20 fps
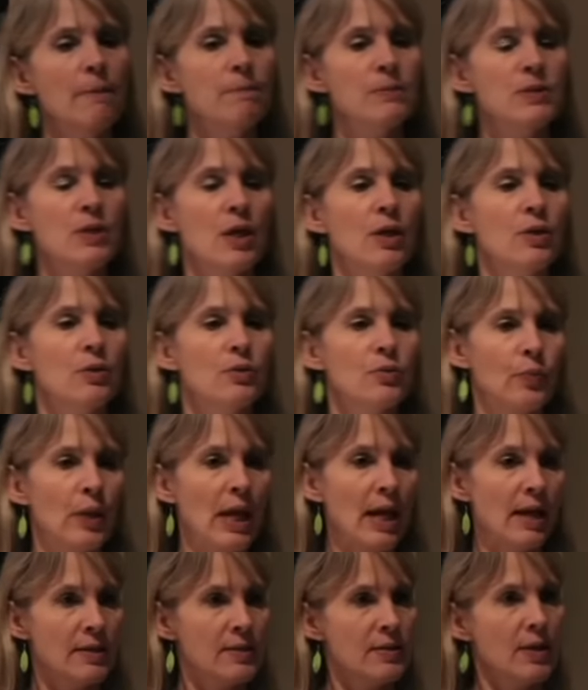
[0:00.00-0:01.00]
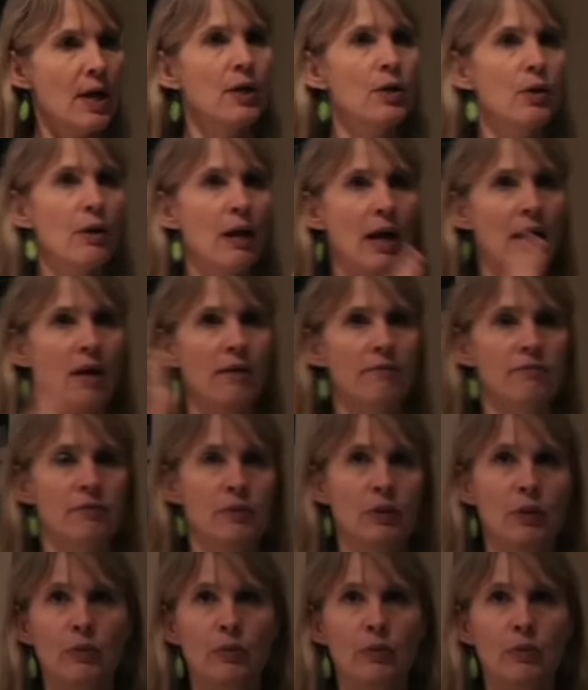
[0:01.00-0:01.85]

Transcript: signers have,